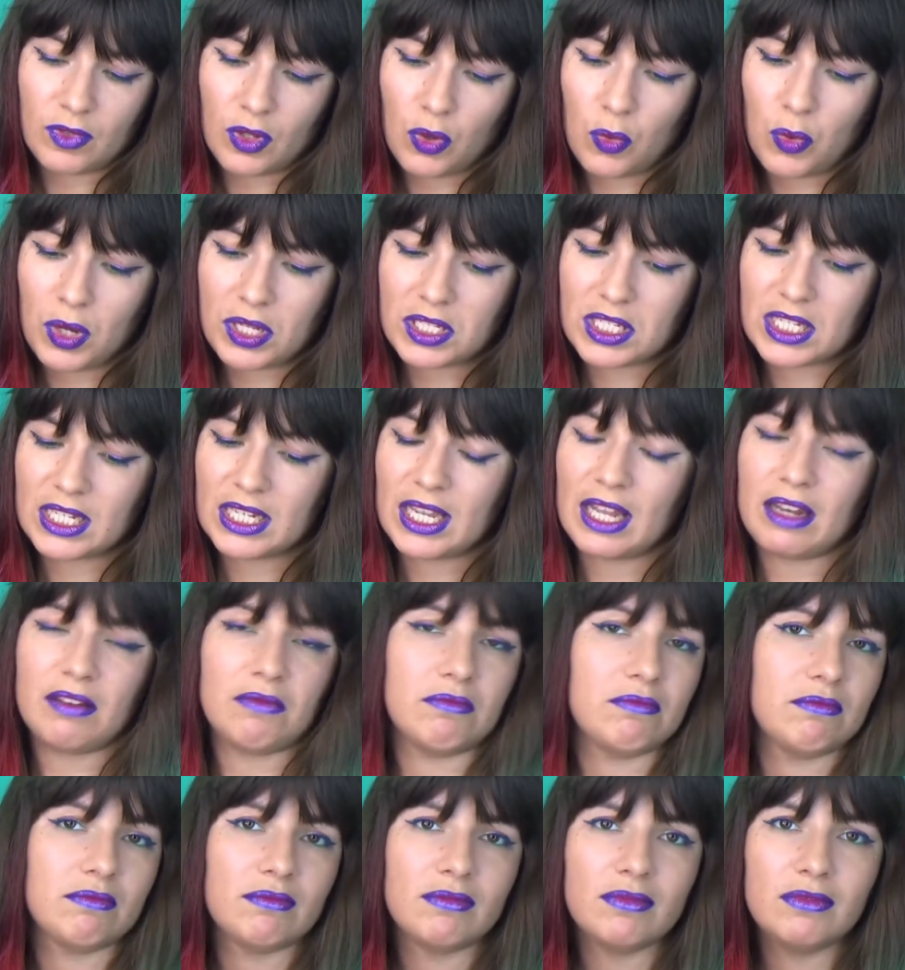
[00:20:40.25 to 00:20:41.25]
Once
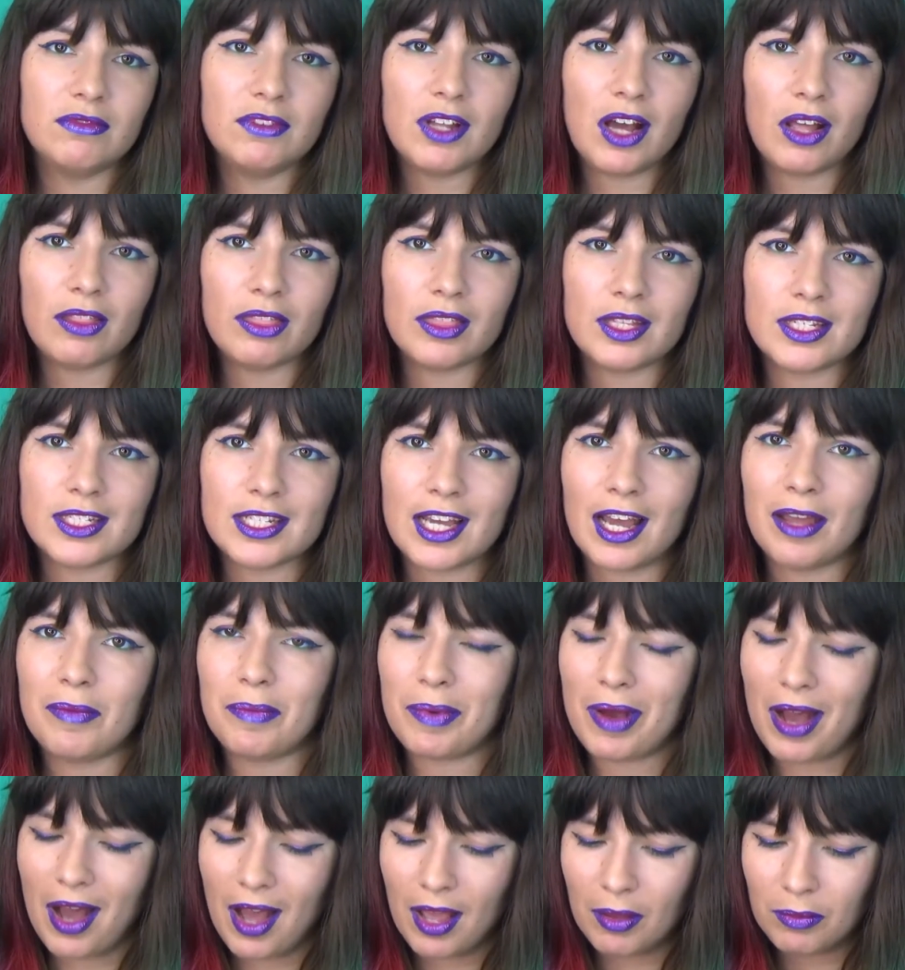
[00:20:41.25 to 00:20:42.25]
again, not the type
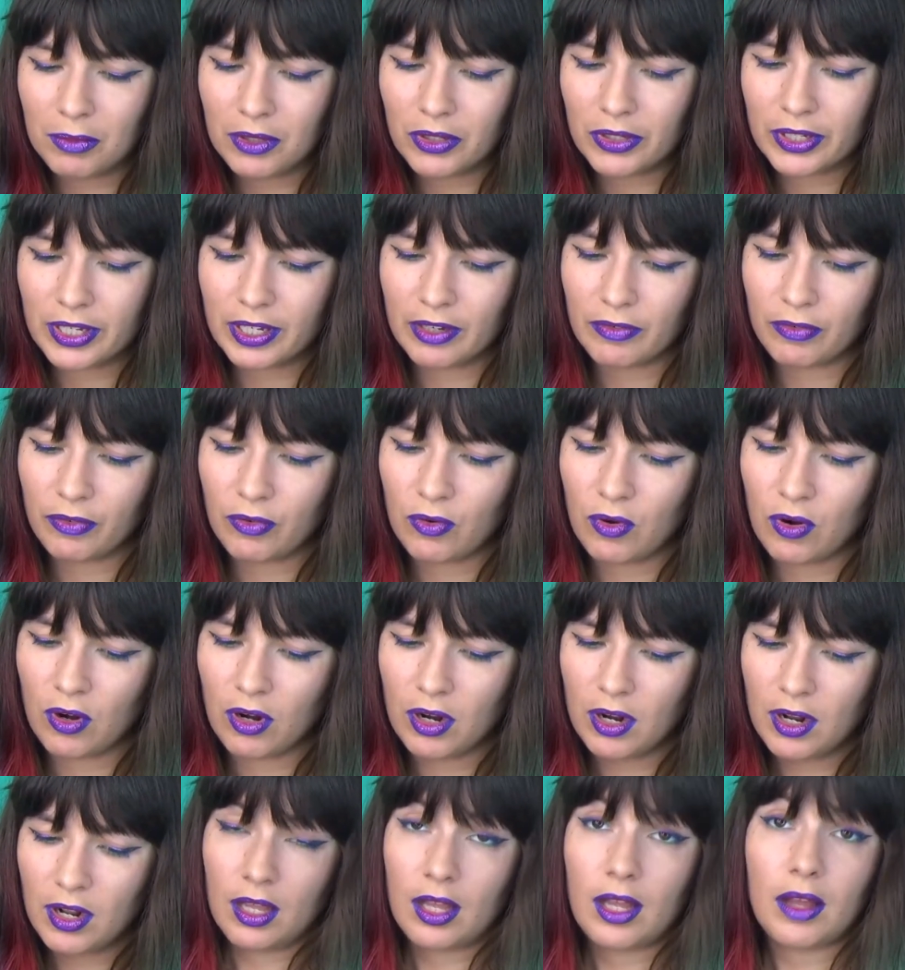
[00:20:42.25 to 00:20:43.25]
I'm looking for,
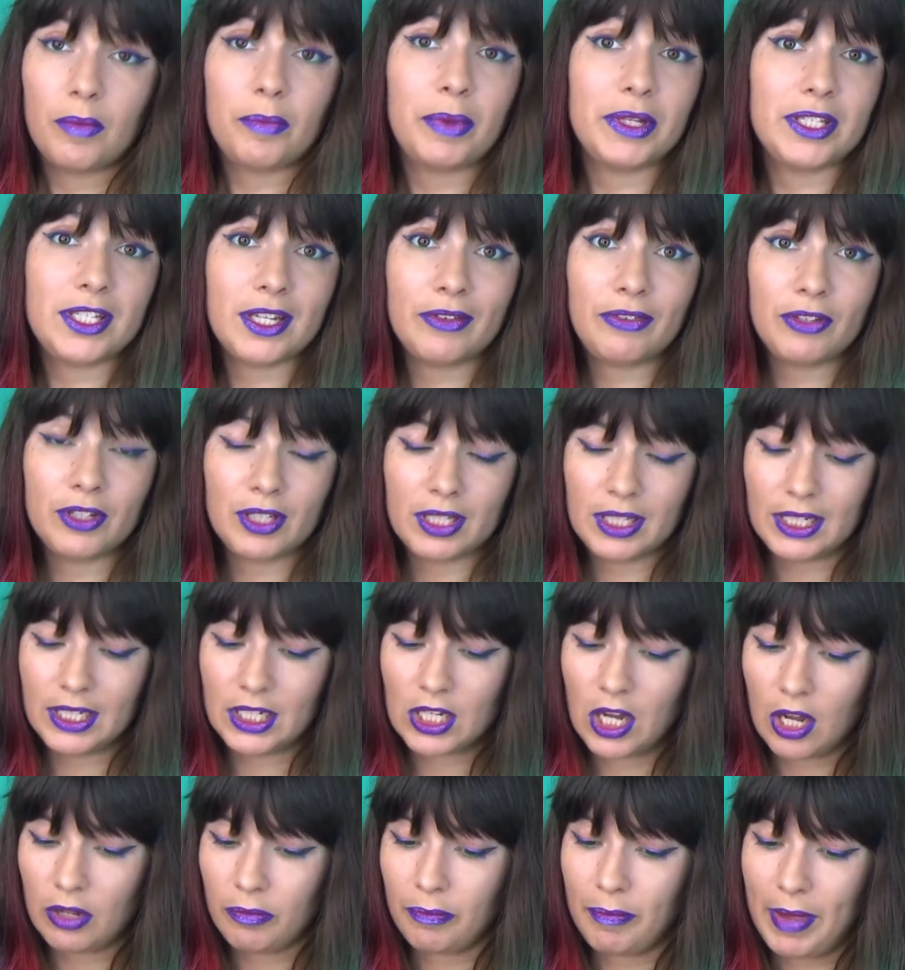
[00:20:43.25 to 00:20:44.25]
but definitely
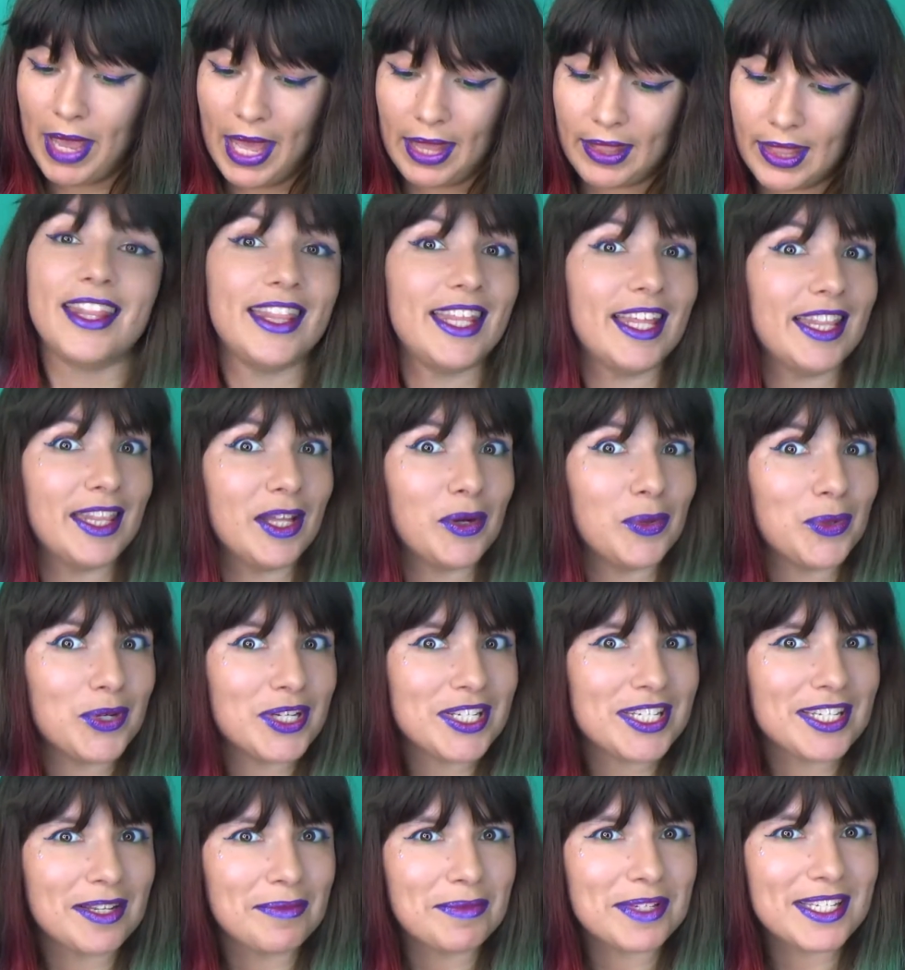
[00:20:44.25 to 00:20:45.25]
not bad. Then there were
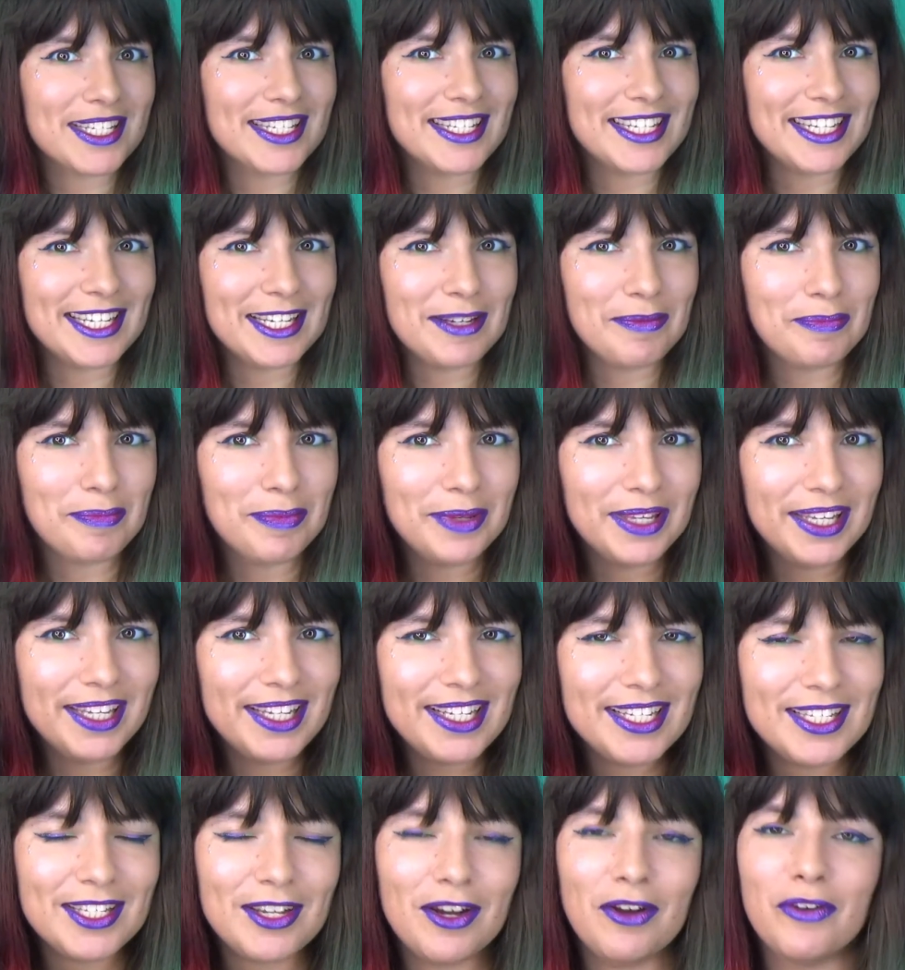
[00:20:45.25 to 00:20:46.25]
some sneak
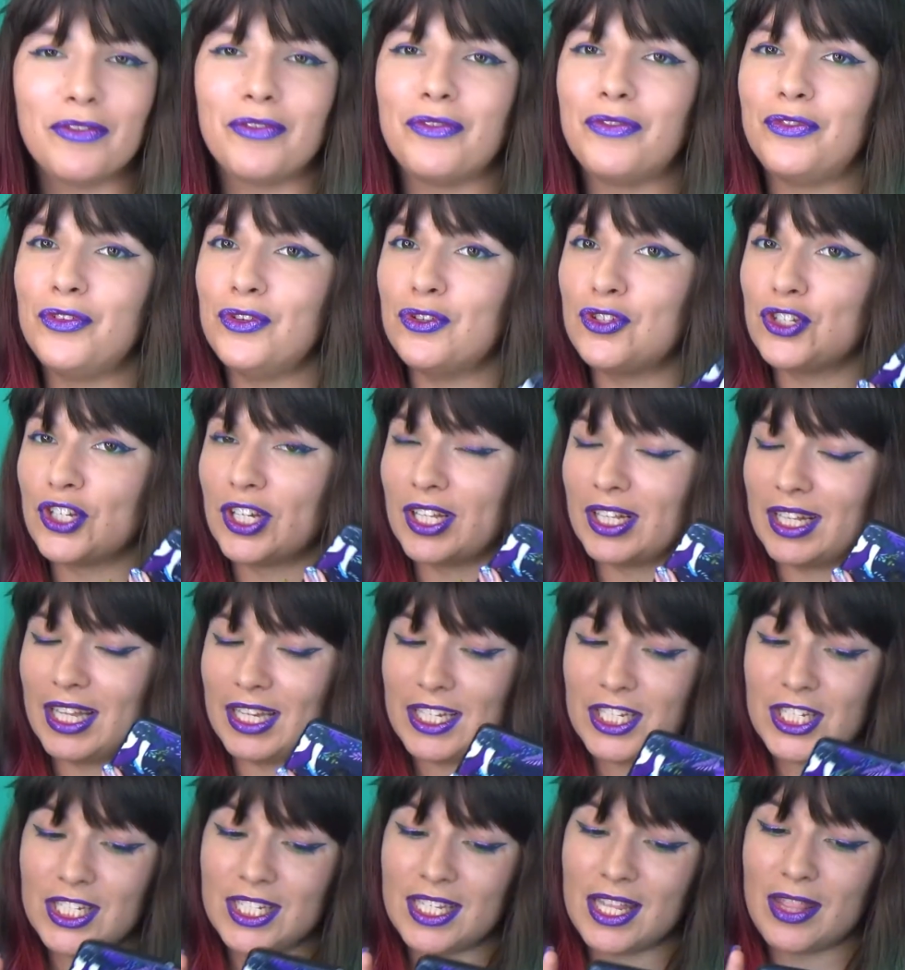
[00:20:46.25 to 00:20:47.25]
peeks of future
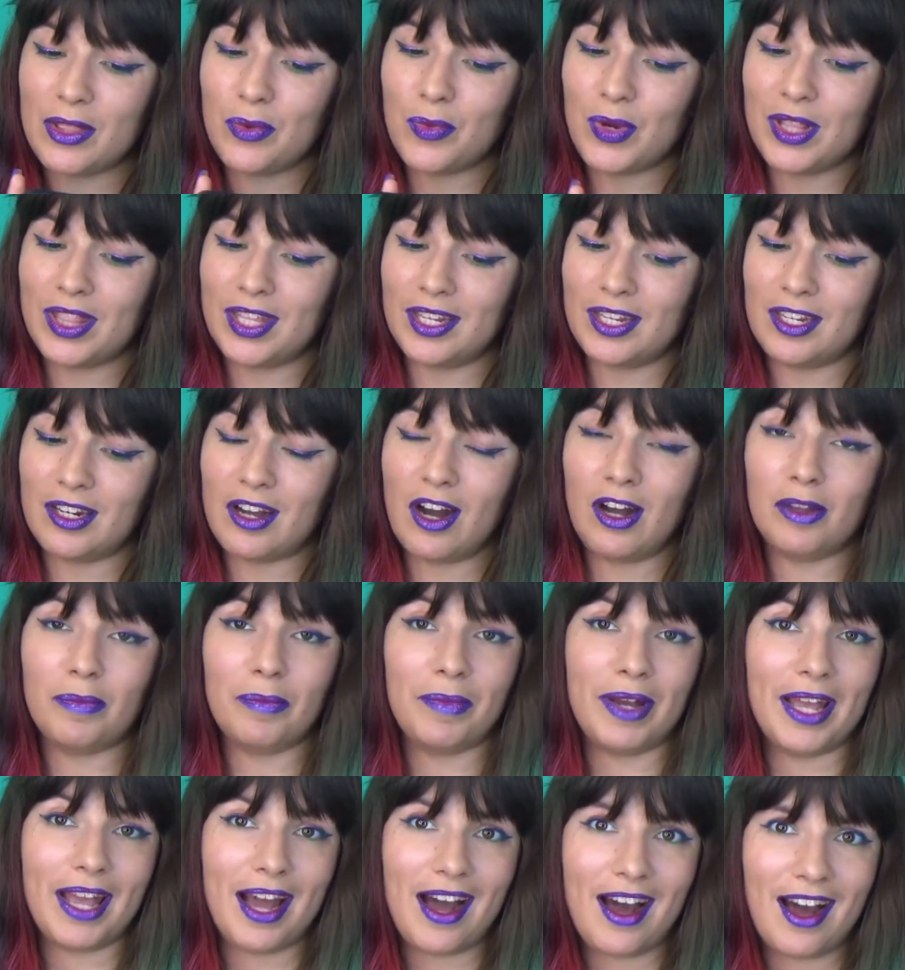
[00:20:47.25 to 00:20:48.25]
collections, and the one that caught
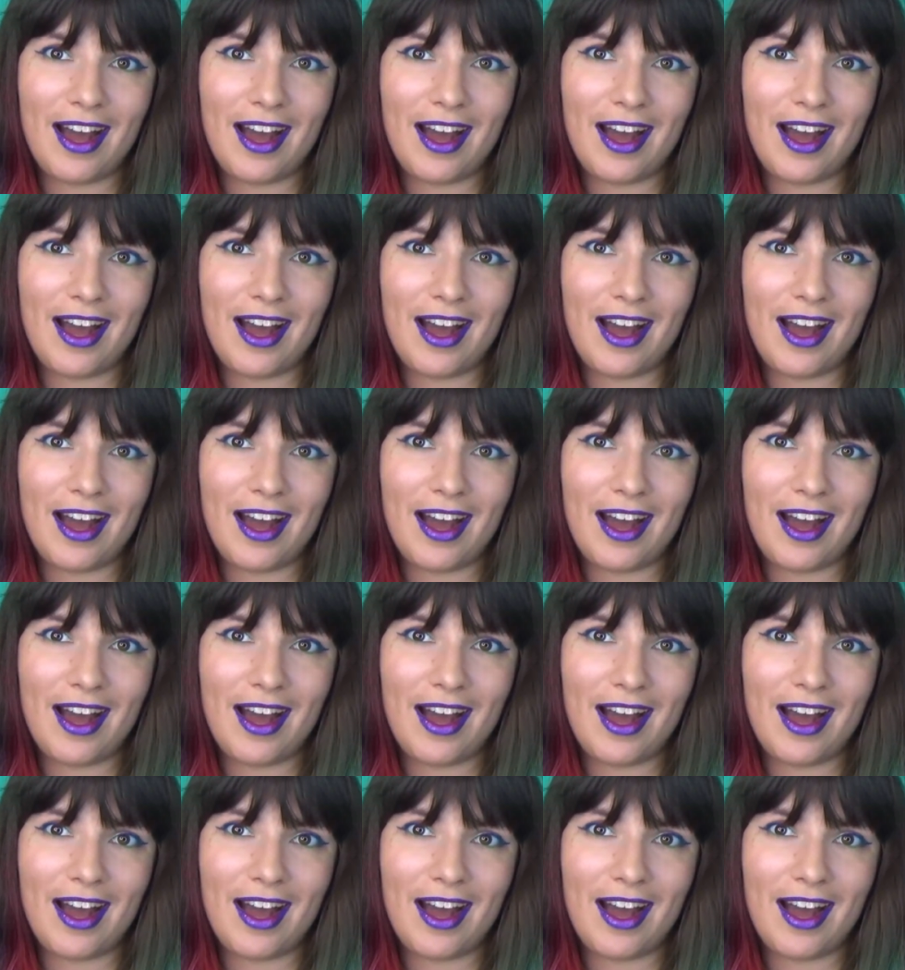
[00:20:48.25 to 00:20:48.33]
my eye